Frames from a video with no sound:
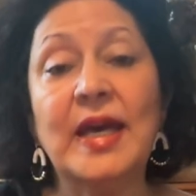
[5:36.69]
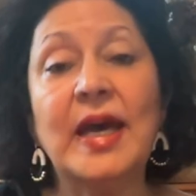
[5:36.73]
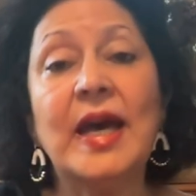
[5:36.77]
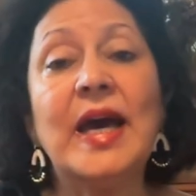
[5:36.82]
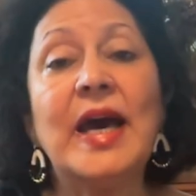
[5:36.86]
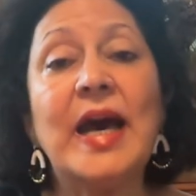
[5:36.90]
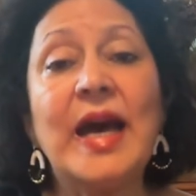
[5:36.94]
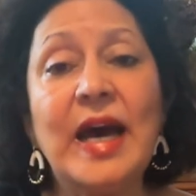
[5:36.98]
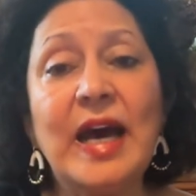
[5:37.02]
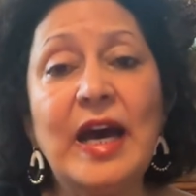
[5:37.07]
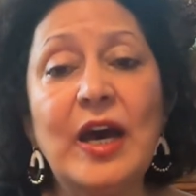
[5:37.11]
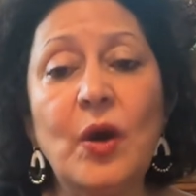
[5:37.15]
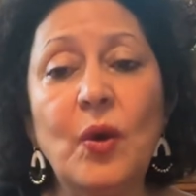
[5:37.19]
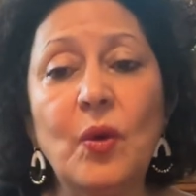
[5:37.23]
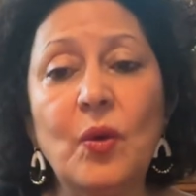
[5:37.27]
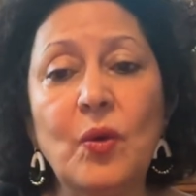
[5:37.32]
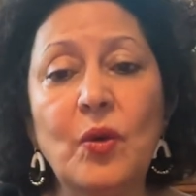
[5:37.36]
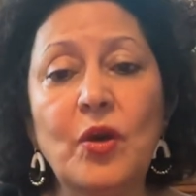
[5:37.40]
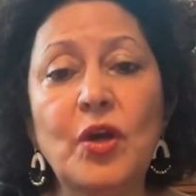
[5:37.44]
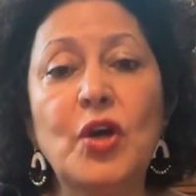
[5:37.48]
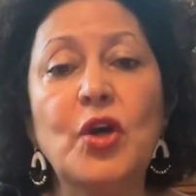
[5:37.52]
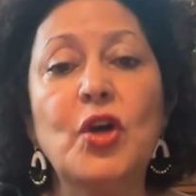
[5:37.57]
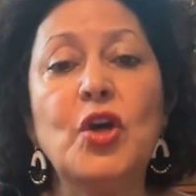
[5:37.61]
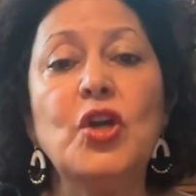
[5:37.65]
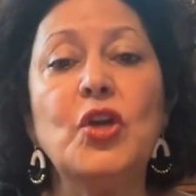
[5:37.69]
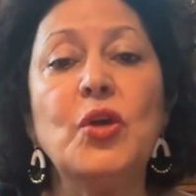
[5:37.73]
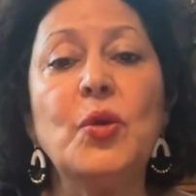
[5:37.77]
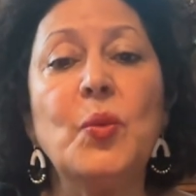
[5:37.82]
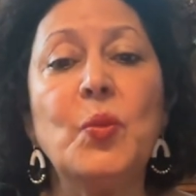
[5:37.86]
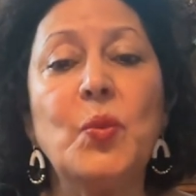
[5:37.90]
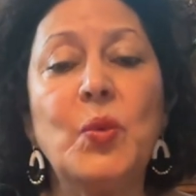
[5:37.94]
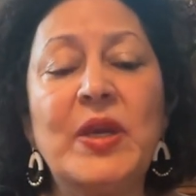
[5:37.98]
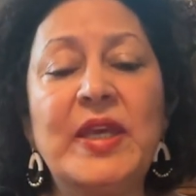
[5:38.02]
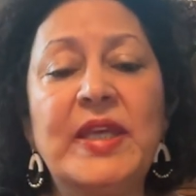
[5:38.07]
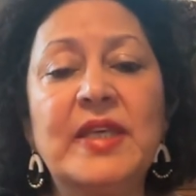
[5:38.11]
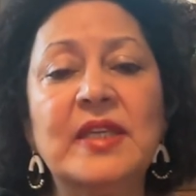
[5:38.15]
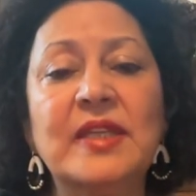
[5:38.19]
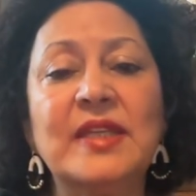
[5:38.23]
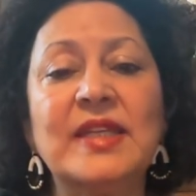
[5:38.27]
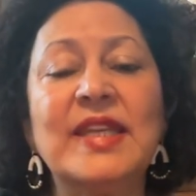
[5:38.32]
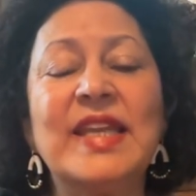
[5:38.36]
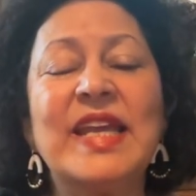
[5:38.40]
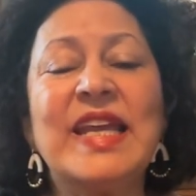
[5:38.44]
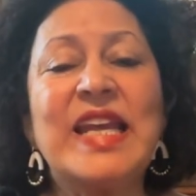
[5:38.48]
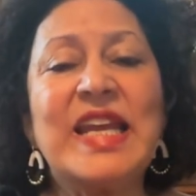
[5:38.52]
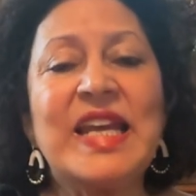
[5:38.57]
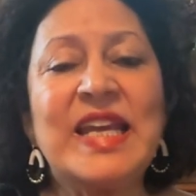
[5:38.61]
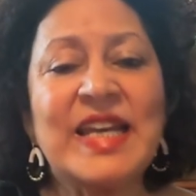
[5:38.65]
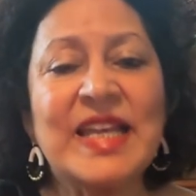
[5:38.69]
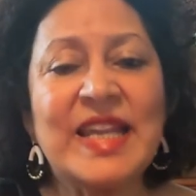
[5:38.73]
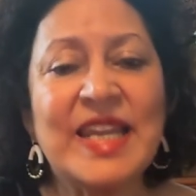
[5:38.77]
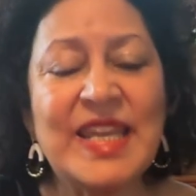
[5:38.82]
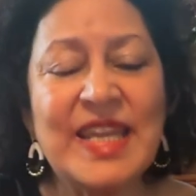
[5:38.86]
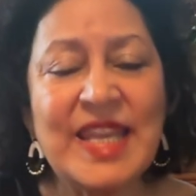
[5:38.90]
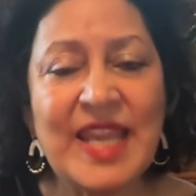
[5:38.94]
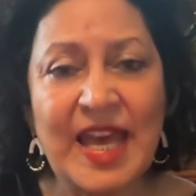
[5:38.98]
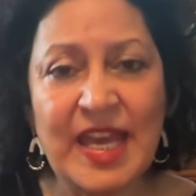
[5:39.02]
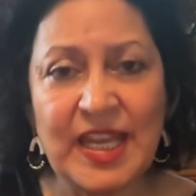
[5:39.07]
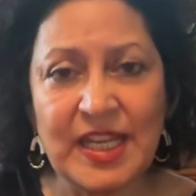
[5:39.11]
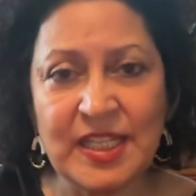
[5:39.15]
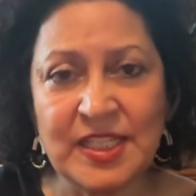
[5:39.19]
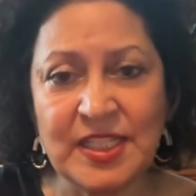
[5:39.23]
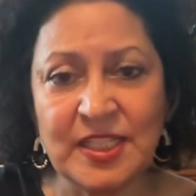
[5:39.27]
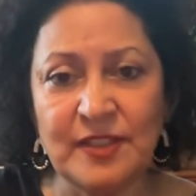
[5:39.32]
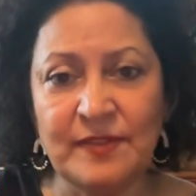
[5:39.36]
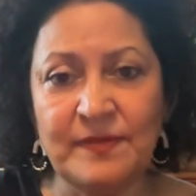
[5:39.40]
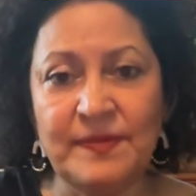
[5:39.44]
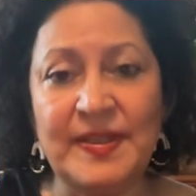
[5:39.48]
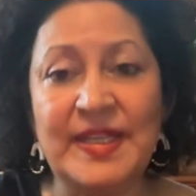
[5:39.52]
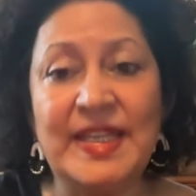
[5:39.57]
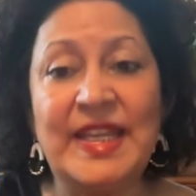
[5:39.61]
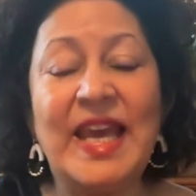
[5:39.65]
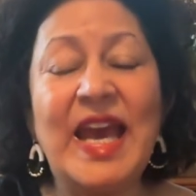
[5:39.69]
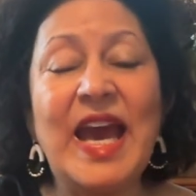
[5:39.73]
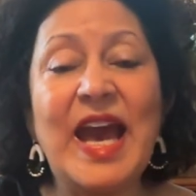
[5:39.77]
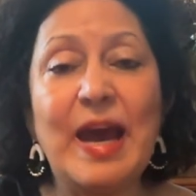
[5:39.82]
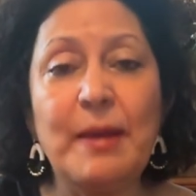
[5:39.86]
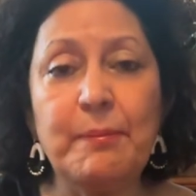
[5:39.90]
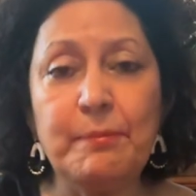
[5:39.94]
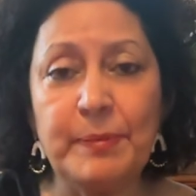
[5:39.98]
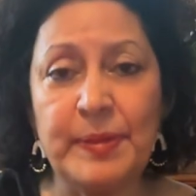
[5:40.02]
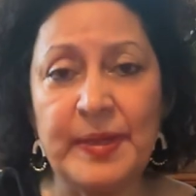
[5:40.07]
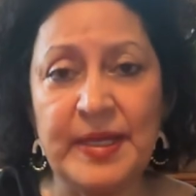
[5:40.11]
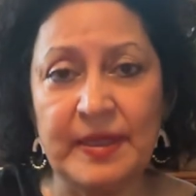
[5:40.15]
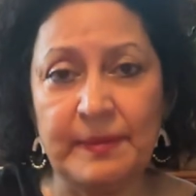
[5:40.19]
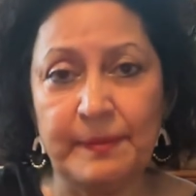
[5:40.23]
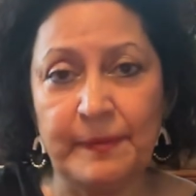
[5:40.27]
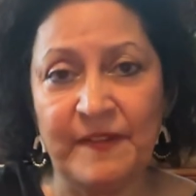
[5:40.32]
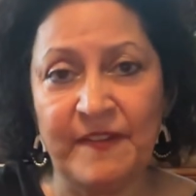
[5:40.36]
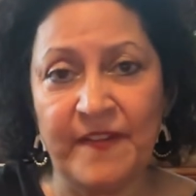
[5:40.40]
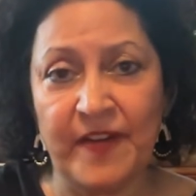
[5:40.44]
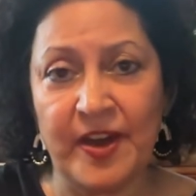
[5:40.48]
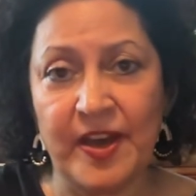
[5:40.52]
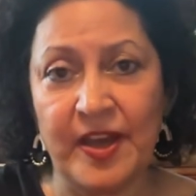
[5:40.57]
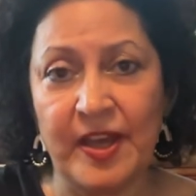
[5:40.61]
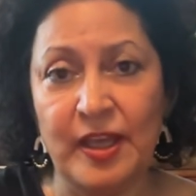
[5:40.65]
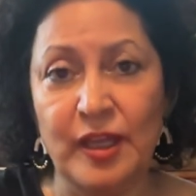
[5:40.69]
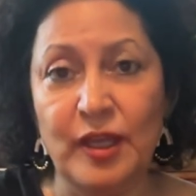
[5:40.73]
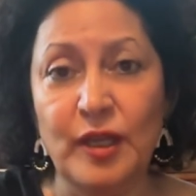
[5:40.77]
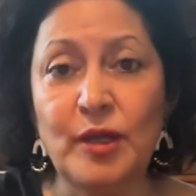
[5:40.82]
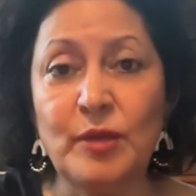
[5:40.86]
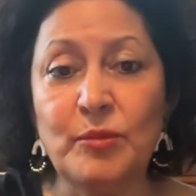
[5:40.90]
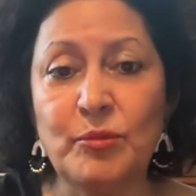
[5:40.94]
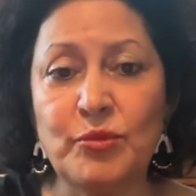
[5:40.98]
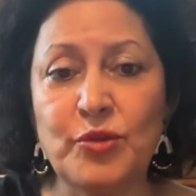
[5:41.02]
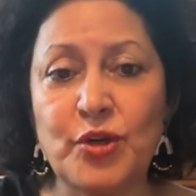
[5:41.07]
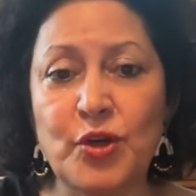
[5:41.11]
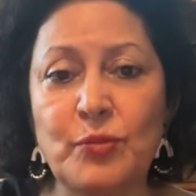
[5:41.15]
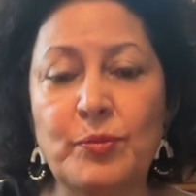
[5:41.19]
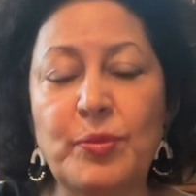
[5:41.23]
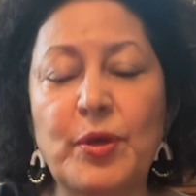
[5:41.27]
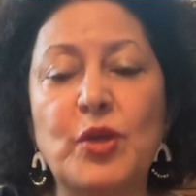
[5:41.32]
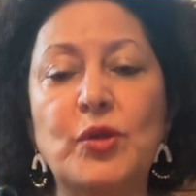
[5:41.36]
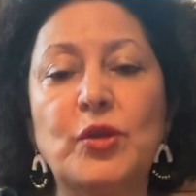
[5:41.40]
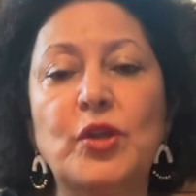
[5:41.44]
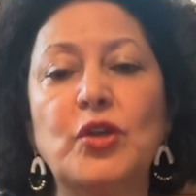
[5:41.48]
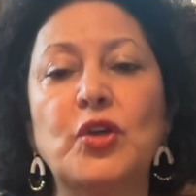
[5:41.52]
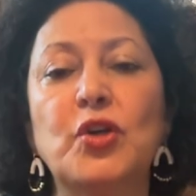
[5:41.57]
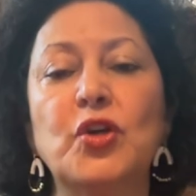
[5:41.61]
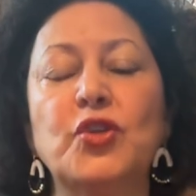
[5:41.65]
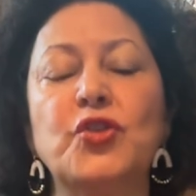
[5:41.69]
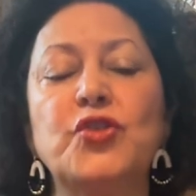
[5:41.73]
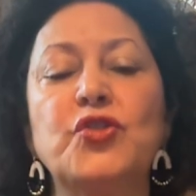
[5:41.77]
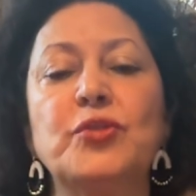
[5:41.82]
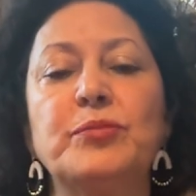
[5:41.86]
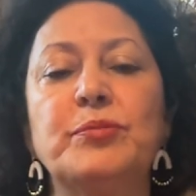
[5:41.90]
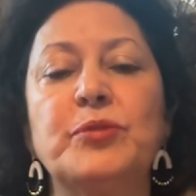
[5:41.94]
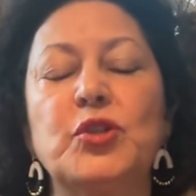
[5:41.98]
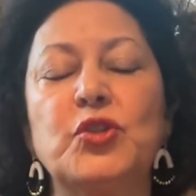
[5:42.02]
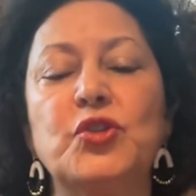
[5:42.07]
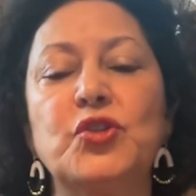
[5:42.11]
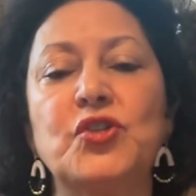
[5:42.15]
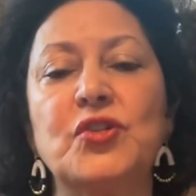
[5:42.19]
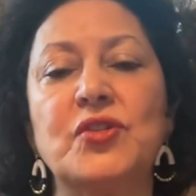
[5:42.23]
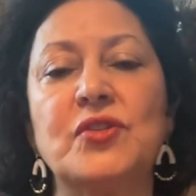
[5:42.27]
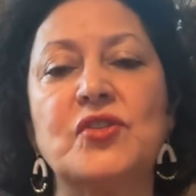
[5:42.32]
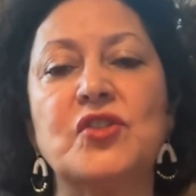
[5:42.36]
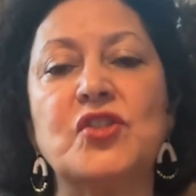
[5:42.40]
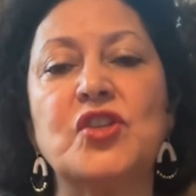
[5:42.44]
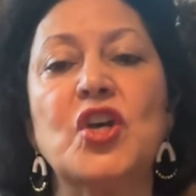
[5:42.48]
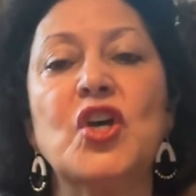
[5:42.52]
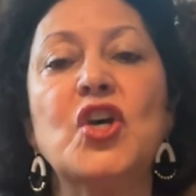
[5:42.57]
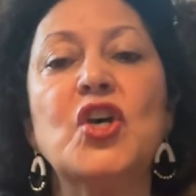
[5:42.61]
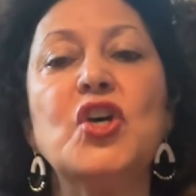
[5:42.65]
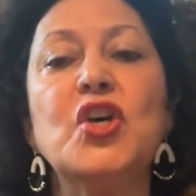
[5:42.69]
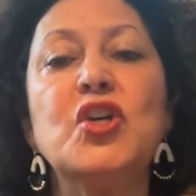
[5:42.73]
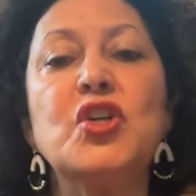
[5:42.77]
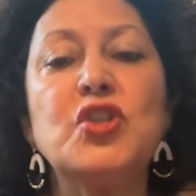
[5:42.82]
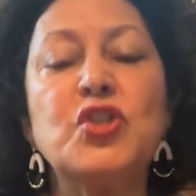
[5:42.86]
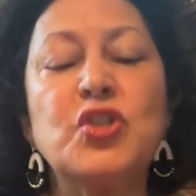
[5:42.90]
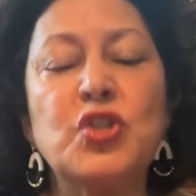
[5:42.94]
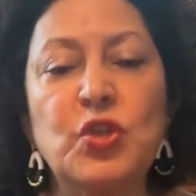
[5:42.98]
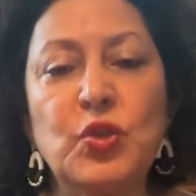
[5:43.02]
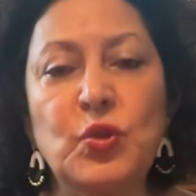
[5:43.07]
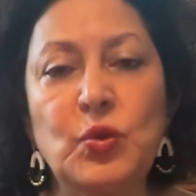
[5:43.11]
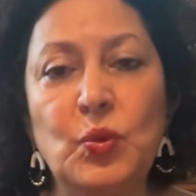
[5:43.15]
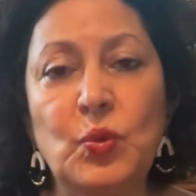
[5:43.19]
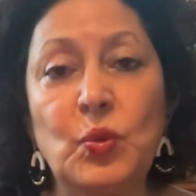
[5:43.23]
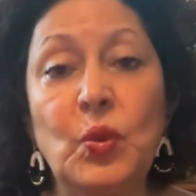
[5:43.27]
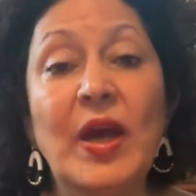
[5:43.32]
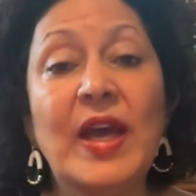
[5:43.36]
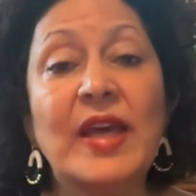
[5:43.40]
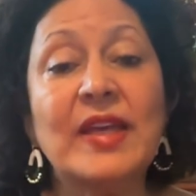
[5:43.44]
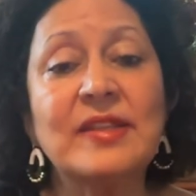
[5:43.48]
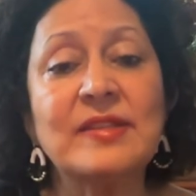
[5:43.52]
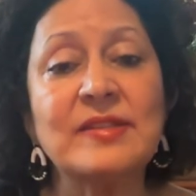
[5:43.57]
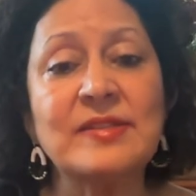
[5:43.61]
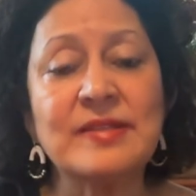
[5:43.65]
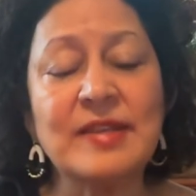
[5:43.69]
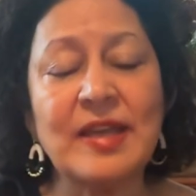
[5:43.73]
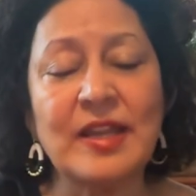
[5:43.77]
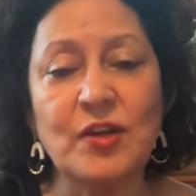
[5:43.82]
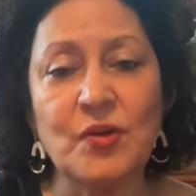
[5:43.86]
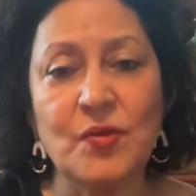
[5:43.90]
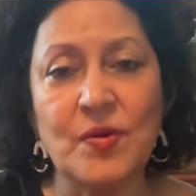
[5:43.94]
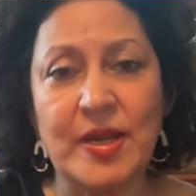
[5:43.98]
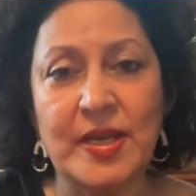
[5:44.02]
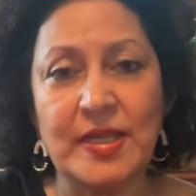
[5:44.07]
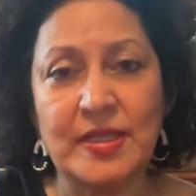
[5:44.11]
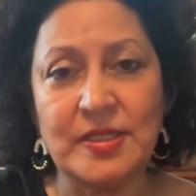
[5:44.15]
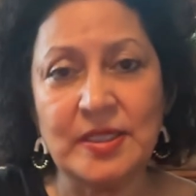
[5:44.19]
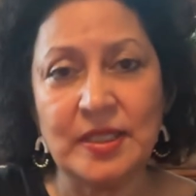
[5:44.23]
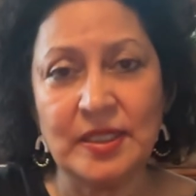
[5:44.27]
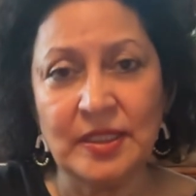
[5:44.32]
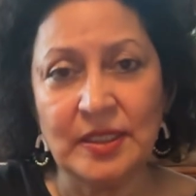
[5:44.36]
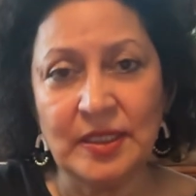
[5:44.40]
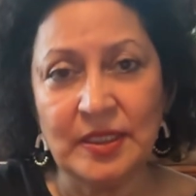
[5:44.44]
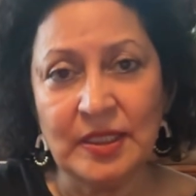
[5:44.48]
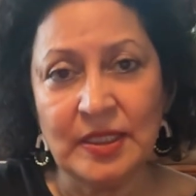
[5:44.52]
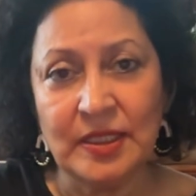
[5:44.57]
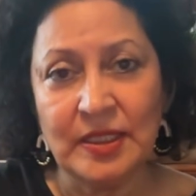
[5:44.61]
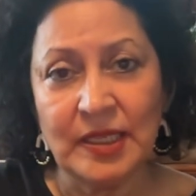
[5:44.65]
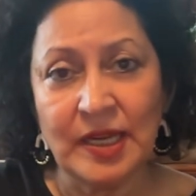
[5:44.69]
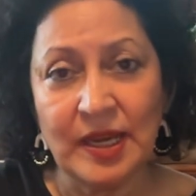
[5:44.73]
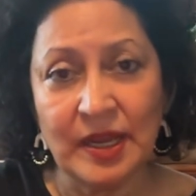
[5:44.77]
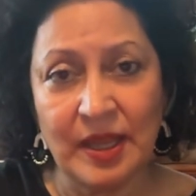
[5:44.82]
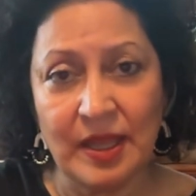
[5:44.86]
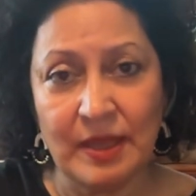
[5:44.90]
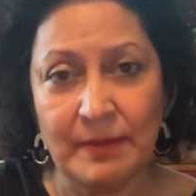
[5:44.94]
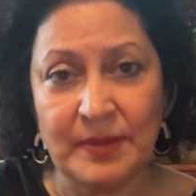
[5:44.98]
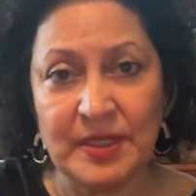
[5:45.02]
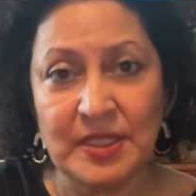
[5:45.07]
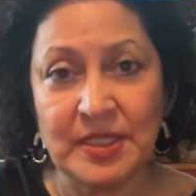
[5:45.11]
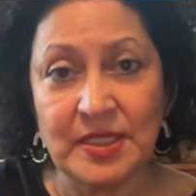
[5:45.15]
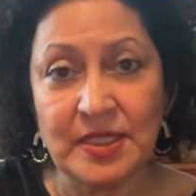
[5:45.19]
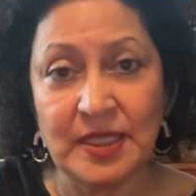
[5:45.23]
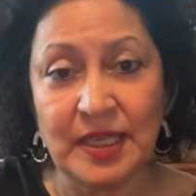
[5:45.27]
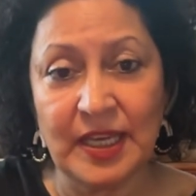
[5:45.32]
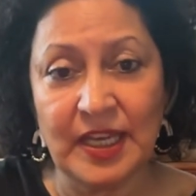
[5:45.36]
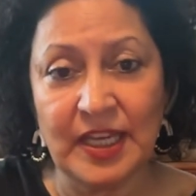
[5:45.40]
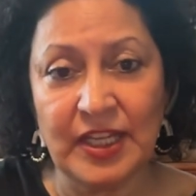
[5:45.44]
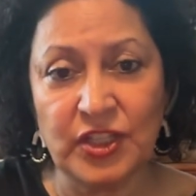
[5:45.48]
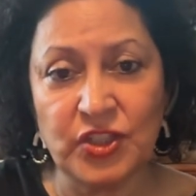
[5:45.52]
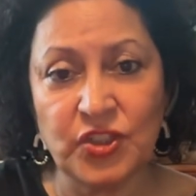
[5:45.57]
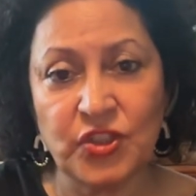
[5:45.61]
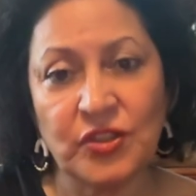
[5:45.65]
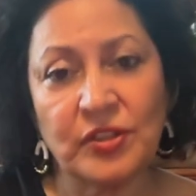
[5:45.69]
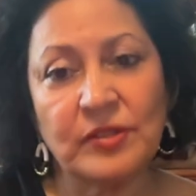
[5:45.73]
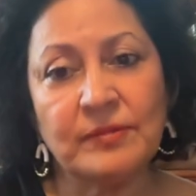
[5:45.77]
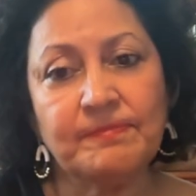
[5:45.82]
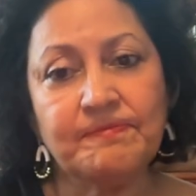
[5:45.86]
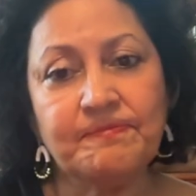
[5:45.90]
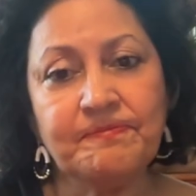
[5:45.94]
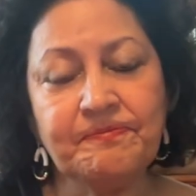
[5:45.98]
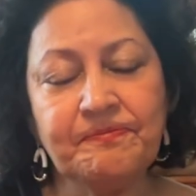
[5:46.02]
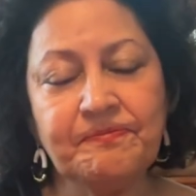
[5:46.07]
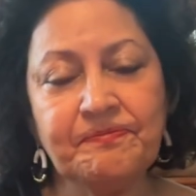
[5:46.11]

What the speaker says: how we can collectively amplify pro bono contributions to accelerate climate action.